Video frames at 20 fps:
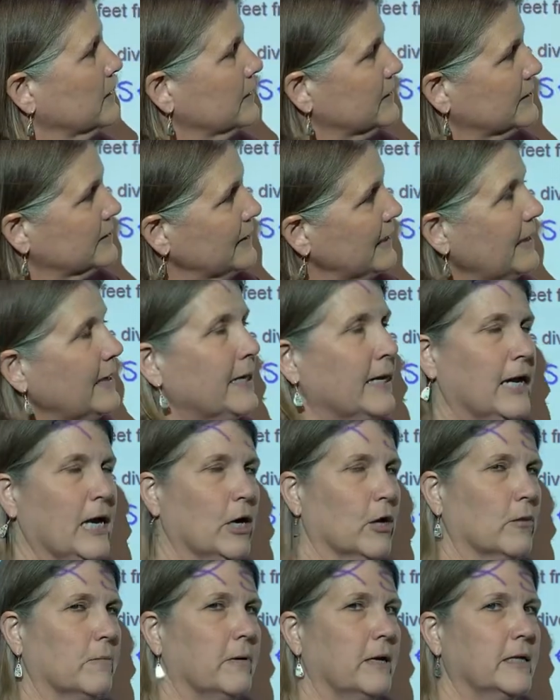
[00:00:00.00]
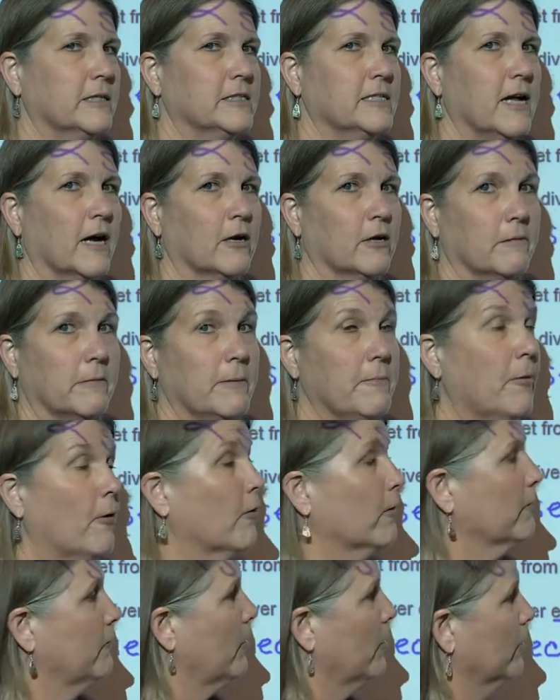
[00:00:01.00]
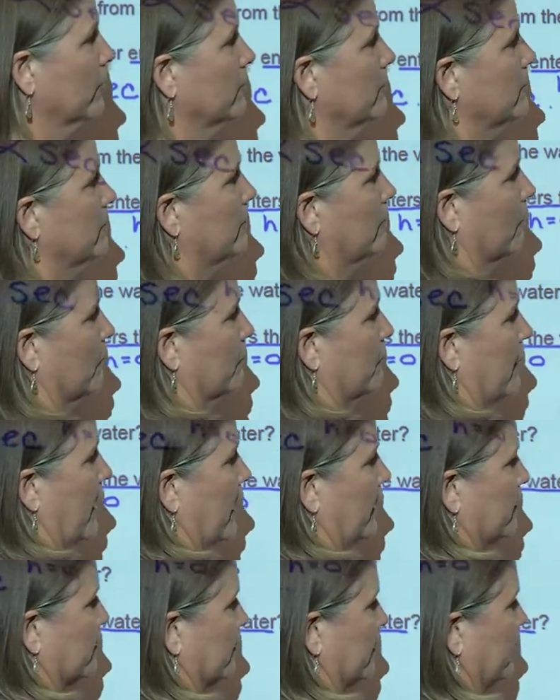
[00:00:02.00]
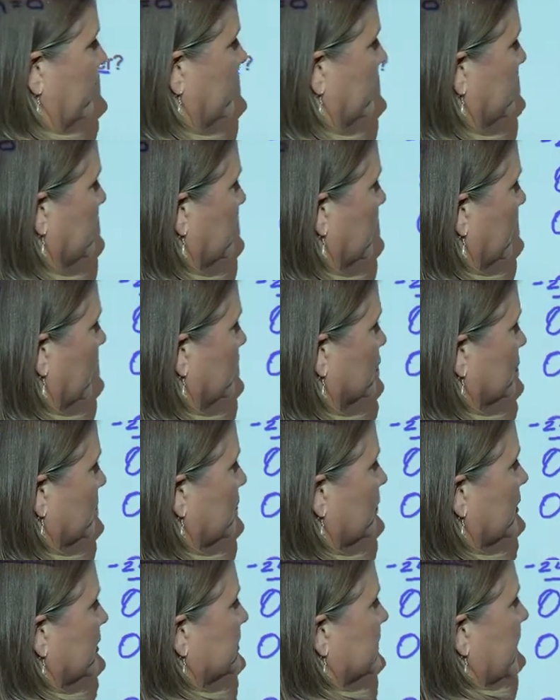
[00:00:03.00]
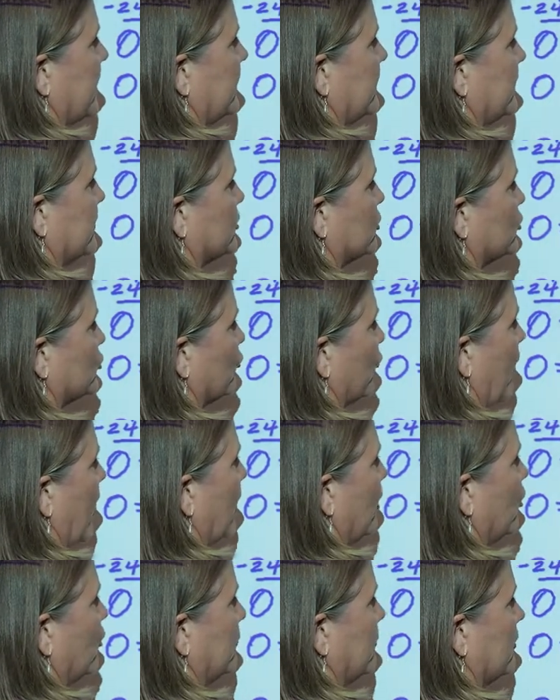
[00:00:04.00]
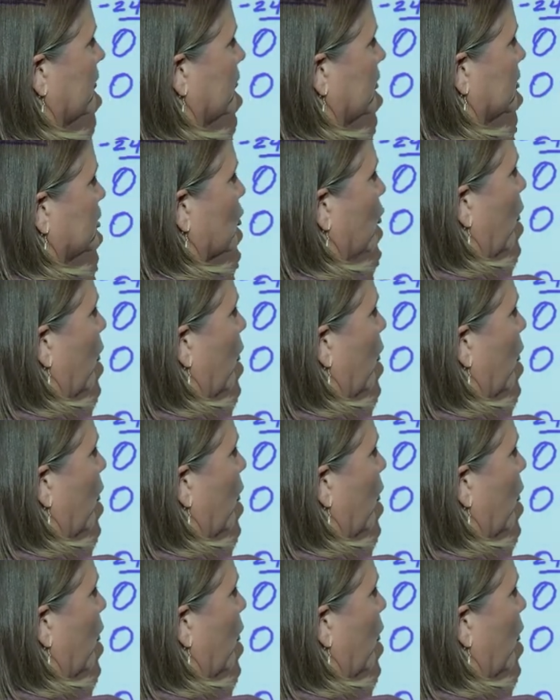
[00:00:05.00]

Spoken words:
the scene here, but it's not going to be part of our factoring. So I'm going to take this trinomial, this